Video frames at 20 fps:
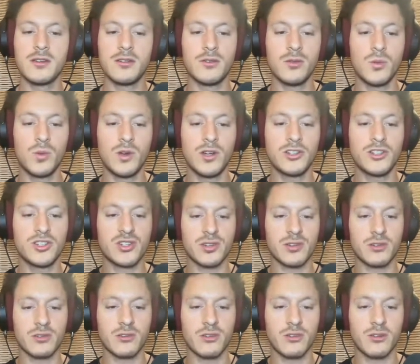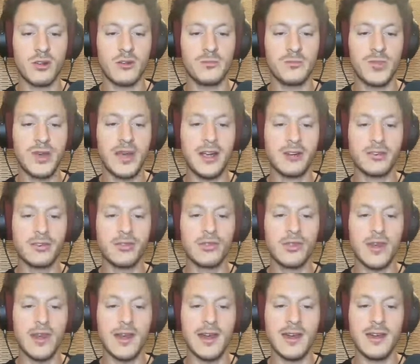which compared to the
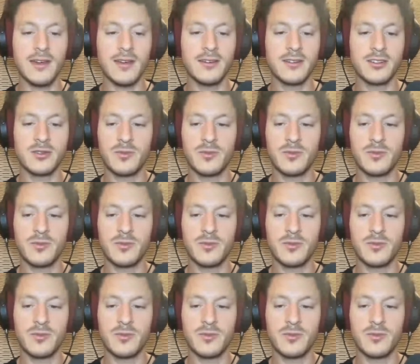A is